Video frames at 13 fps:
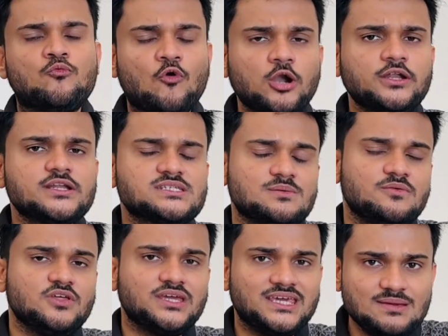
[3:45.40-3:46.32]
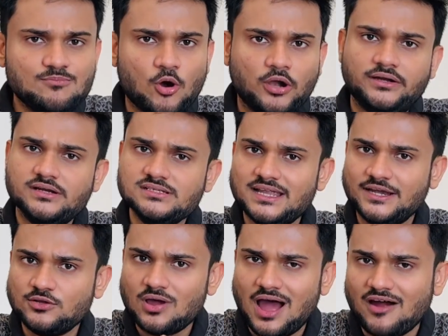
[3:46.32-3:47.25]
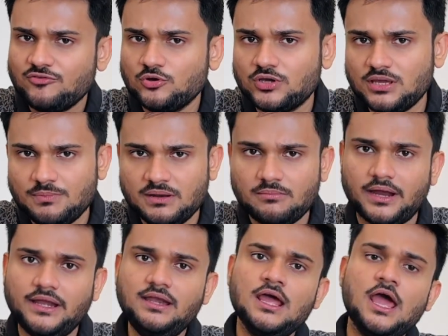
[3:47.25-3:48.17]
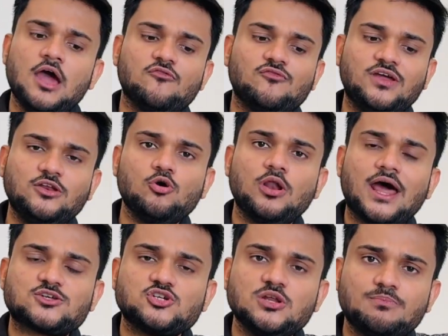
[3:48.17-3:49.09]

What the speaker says: what are some of the key pointers that you have to keep in mind when you are actually